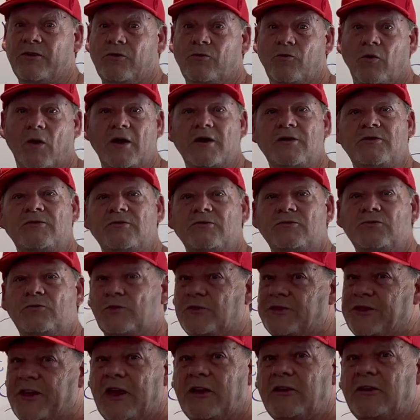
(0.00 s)
equations
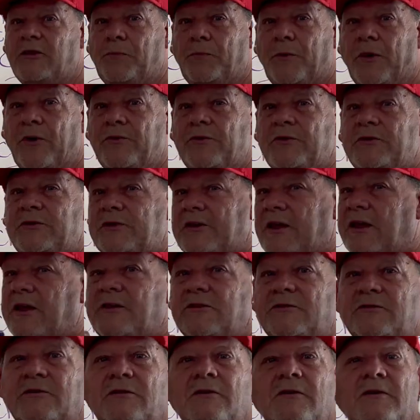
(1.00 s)
with exponents and
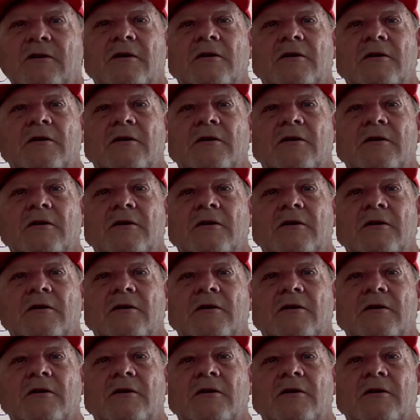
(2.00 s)
then